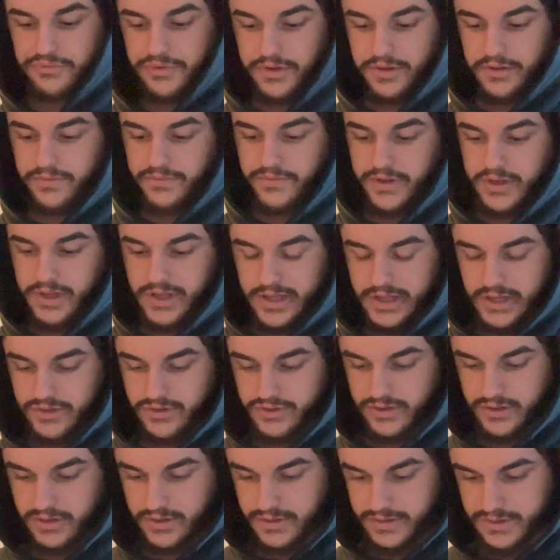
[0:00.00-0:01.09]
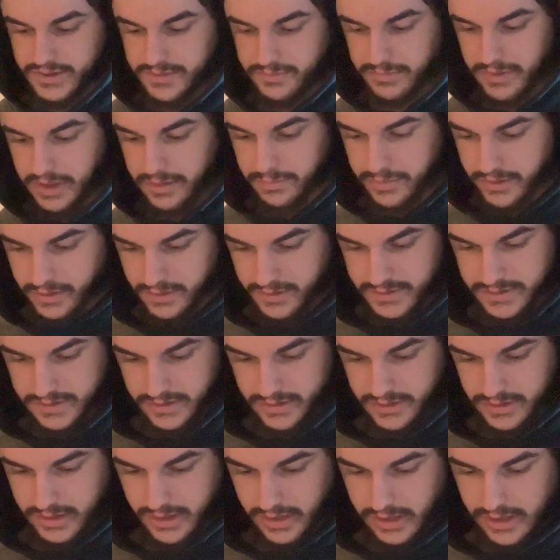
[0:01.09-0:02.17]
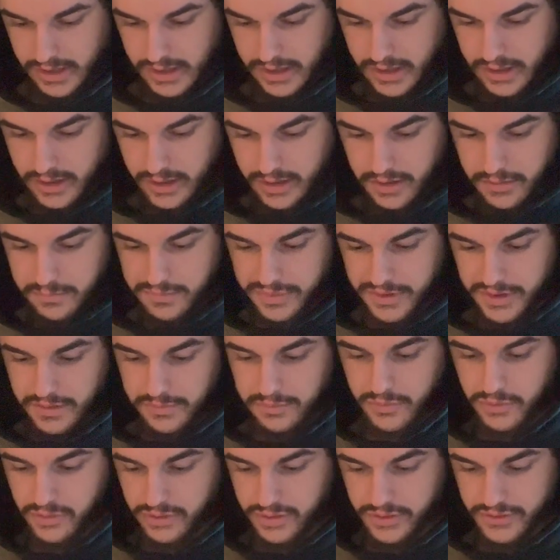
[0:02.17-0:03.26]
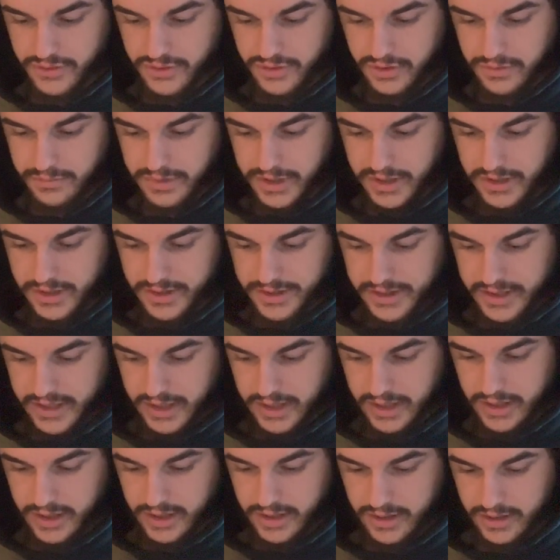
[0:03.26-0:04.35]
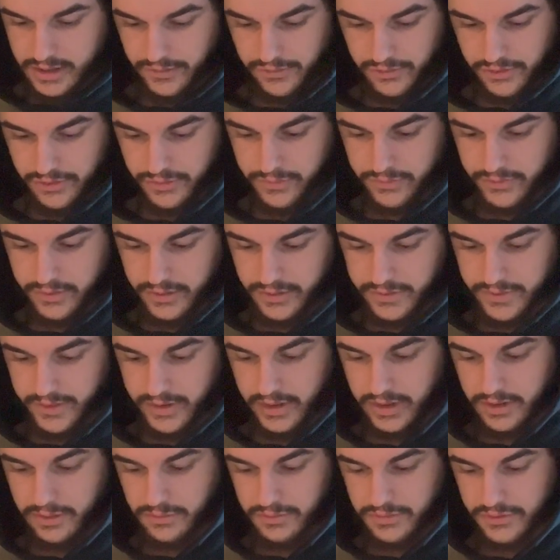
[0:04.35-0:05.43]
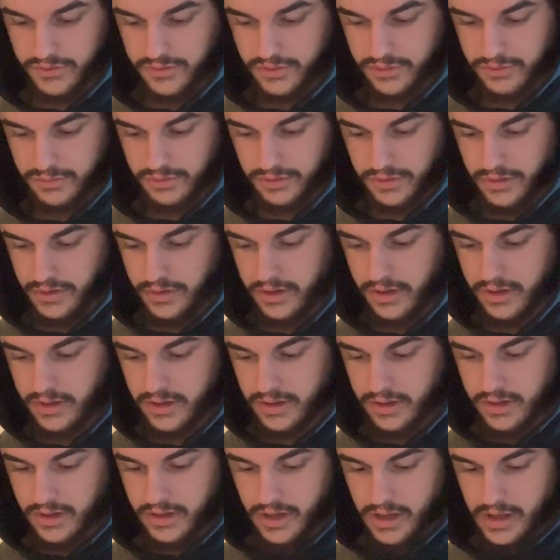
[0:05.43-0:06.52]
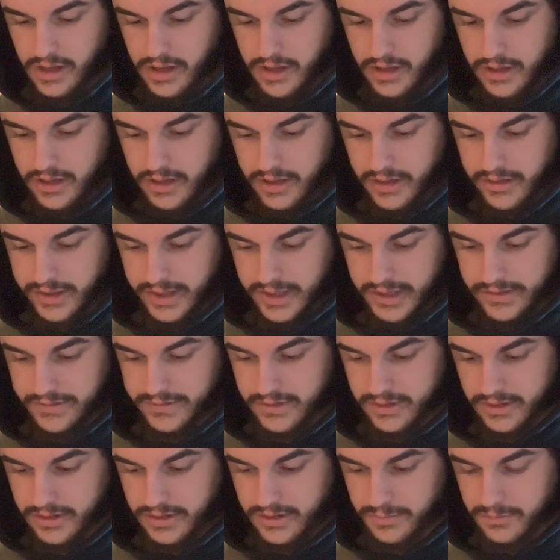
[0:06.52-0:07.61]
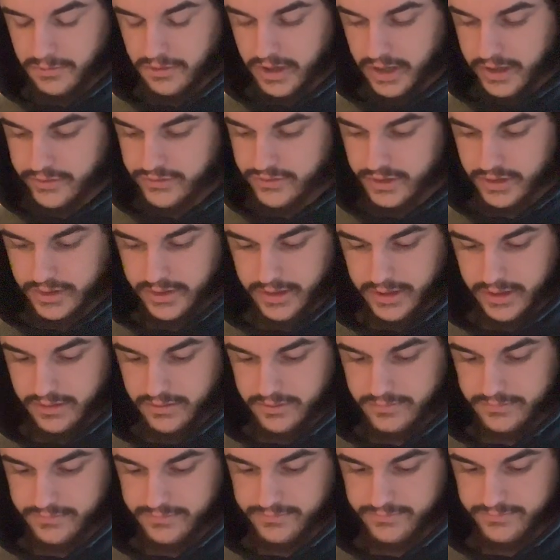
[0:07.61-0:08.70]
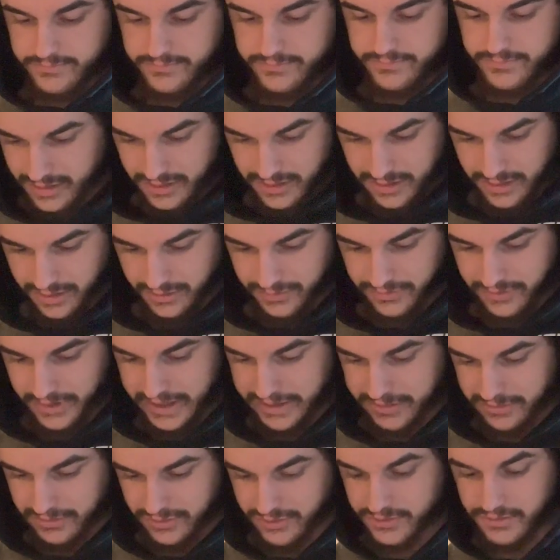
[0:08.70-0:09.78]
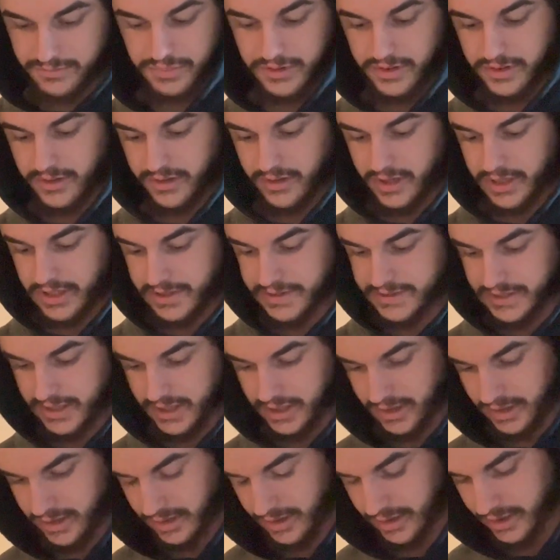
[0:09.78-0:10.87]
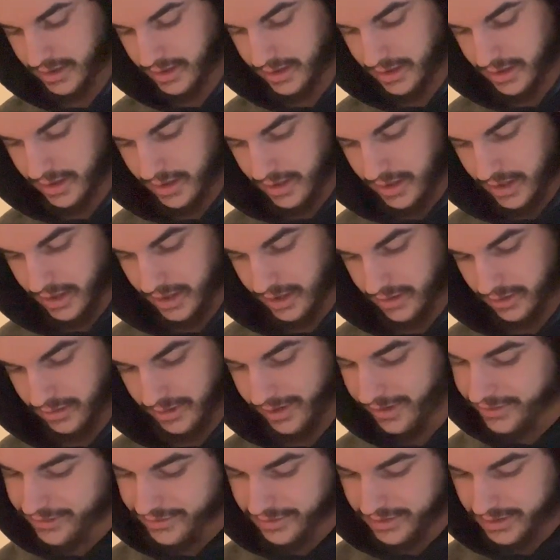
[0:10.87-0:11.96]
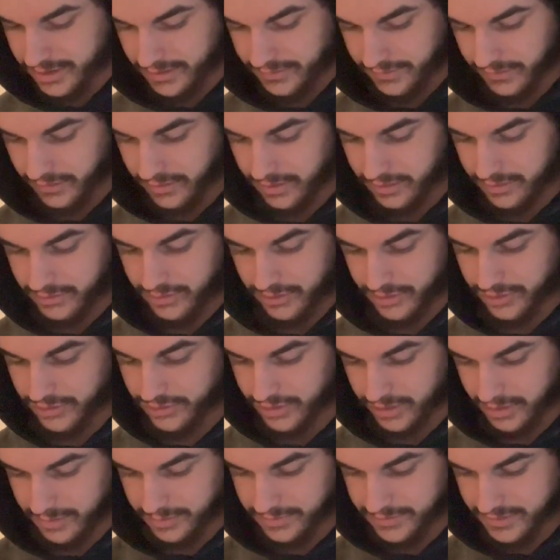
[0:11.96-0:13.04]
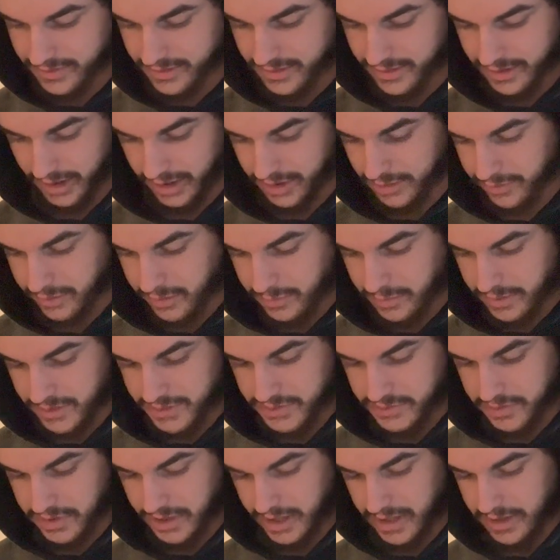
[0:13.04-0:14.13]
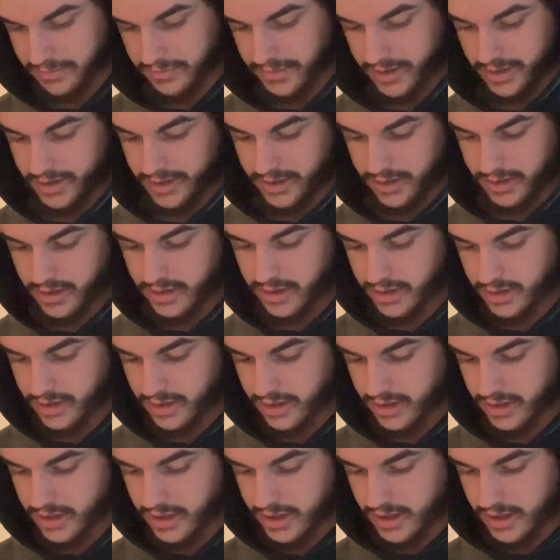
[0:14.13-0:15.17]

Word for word: I really feel like she's my person, but I'm more unsure by the day. It just feels like it was too good and that it's going to come crashing down. Her flowers should be there any second, and her other gift just shipped. Like three weeks, we got to make it.